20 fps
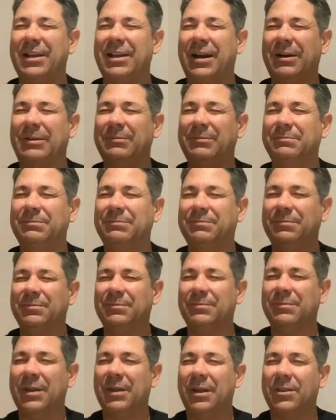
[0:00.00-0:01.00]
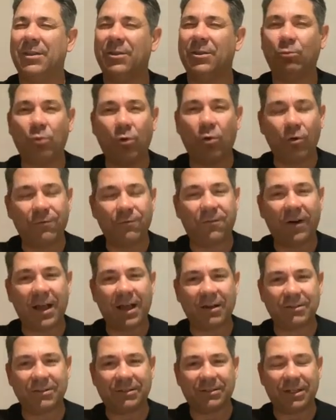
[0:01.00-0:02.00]
the
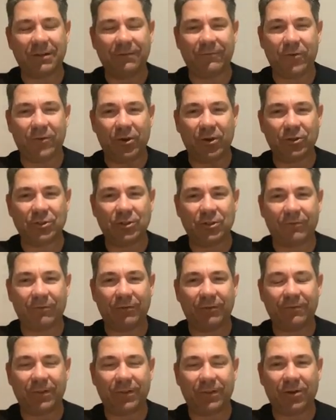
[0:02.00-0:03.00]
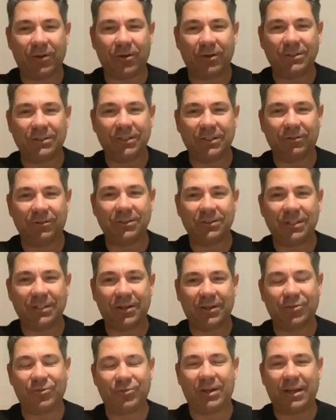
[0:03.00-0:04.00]
Wallflowers did a version of it for the Godzilla
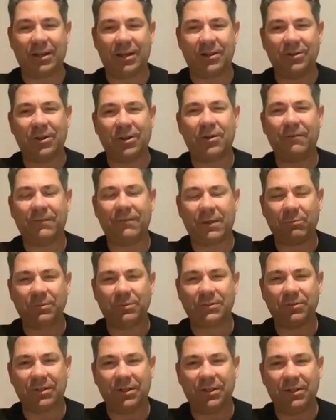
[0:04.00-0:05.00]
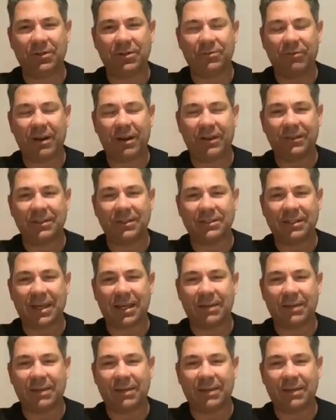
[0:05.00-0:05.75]
soundtrack, and I don't know if that was in and around the same year. I'm